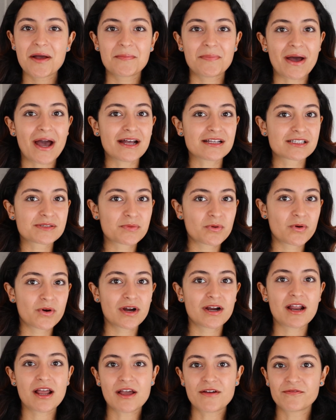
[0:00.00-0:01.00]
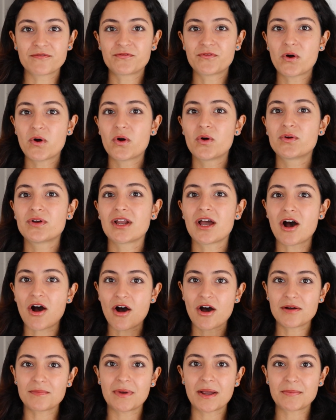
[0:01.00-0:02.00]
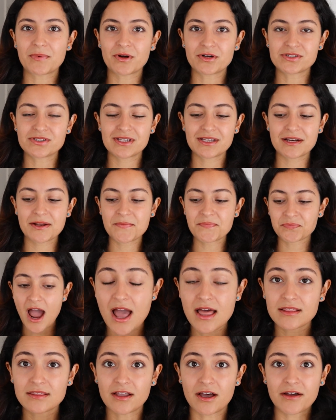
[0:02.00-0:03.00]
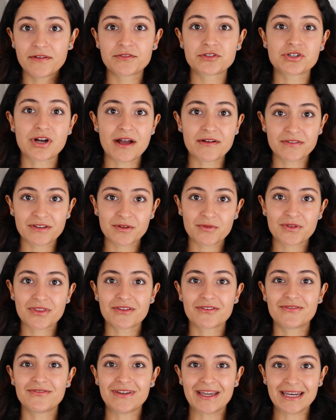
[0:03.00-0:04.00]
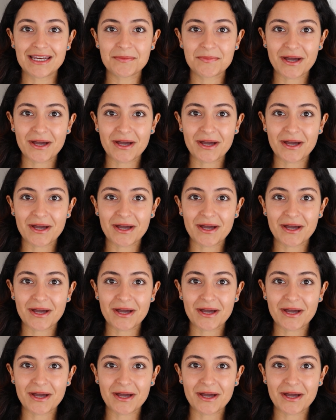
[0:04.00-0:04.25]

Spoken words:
passport, and phone on my person. I love traveling with a fanny